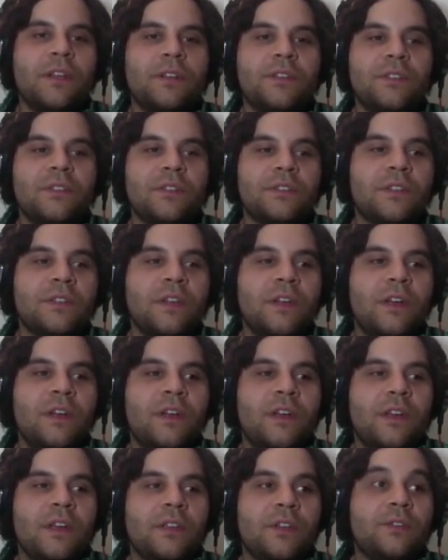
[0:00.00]
It's just
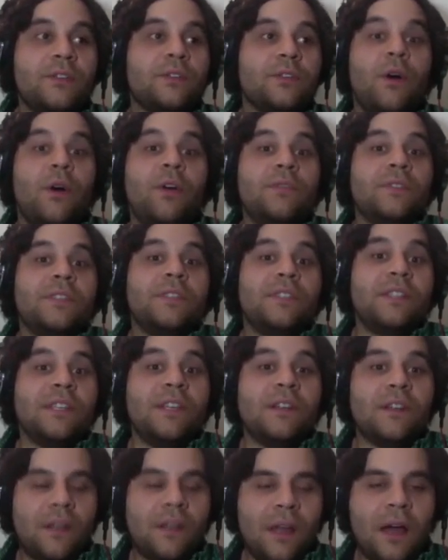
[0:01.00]
you just to
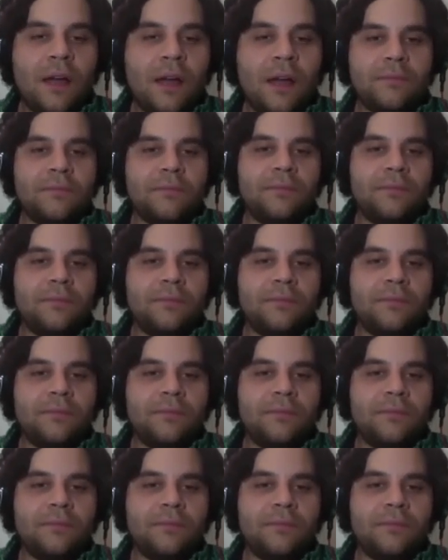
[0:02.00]
see it a lot.